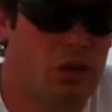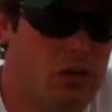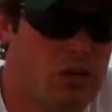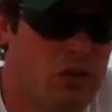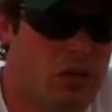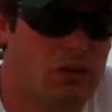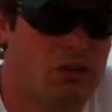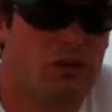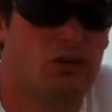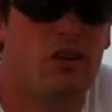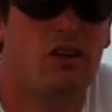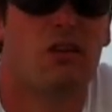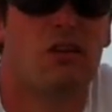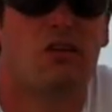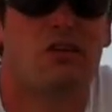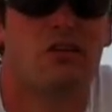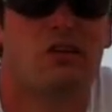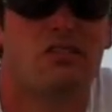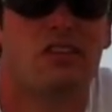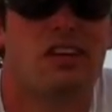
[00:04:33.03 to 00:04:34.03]
we crossed
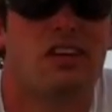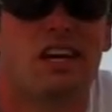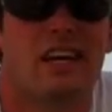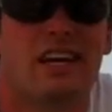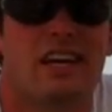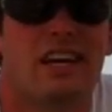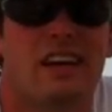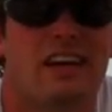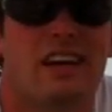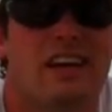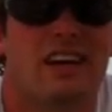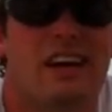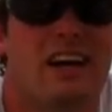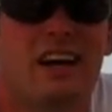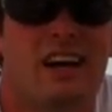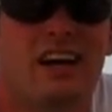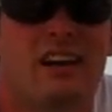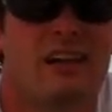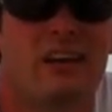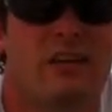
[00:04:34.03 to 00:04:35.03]
Thursday night,
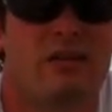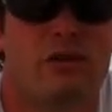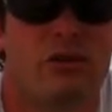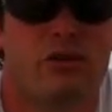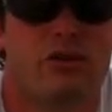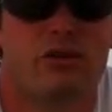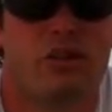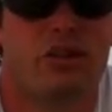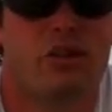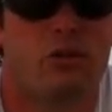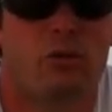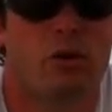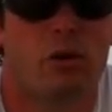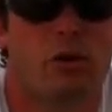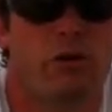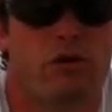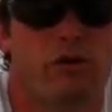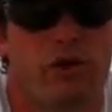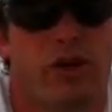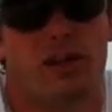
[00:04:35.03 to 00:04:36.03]
and first thing in the
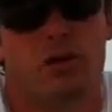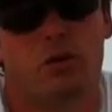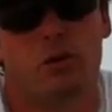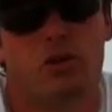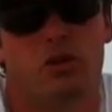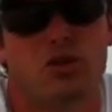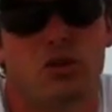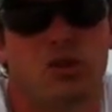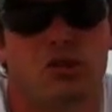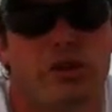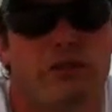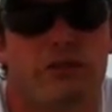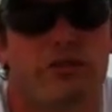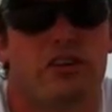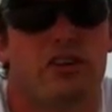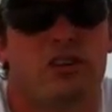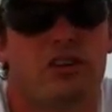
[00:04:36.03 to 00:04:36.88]
morning on Friday we took off.